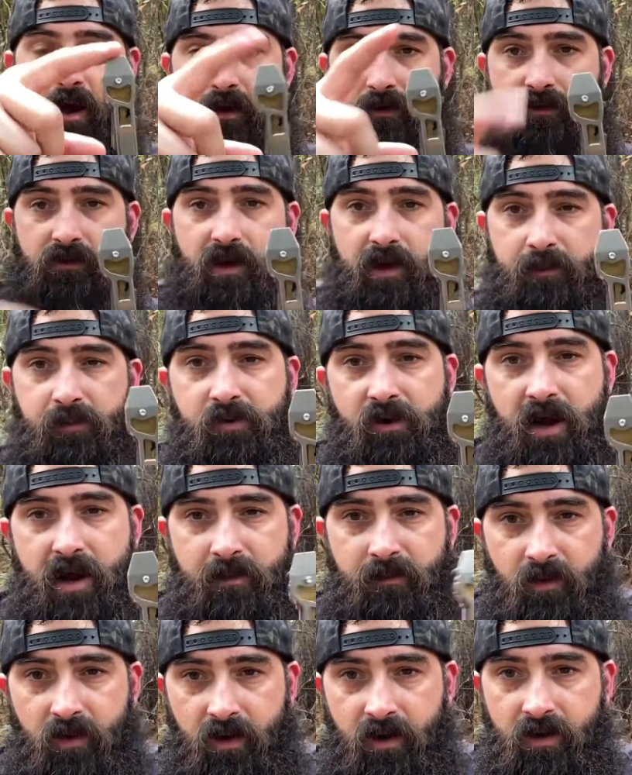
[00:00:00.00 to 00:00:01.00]
You got a pry
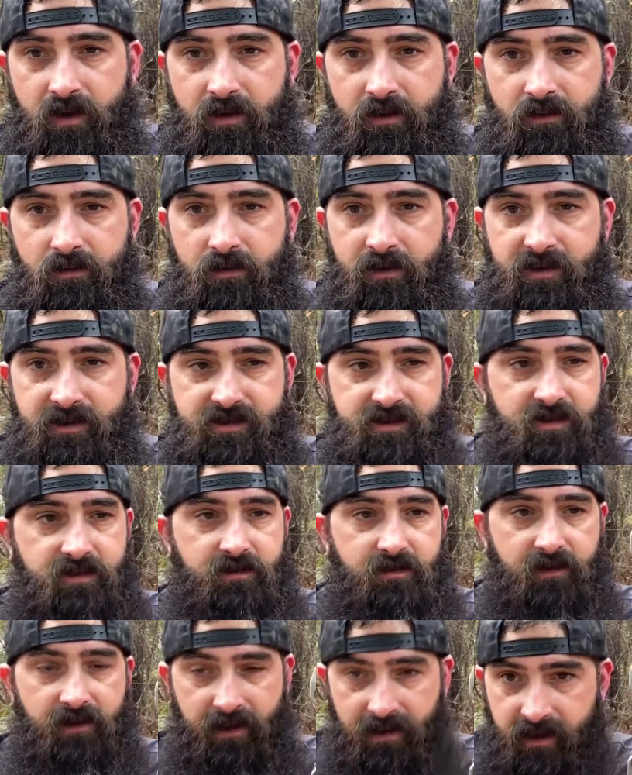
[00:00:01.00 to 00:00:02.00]
bar, which
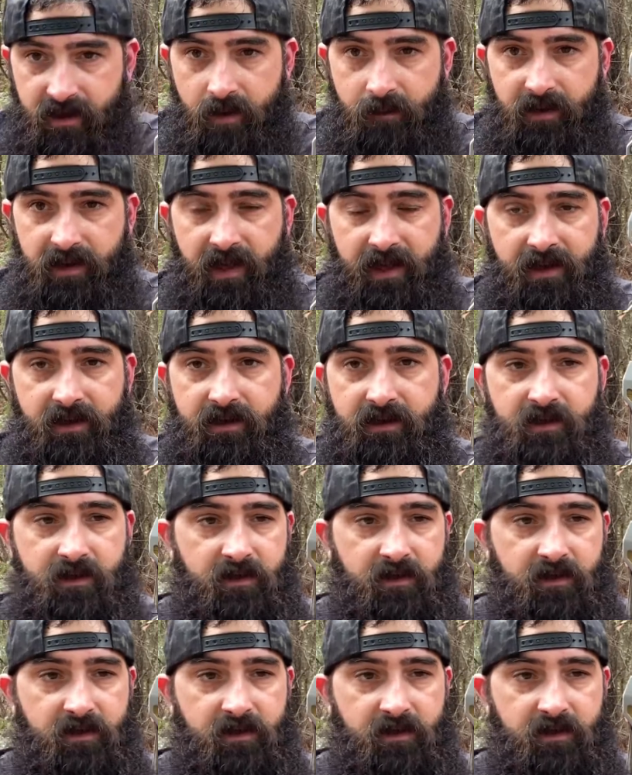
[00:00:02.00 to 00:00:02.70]
can come in handy,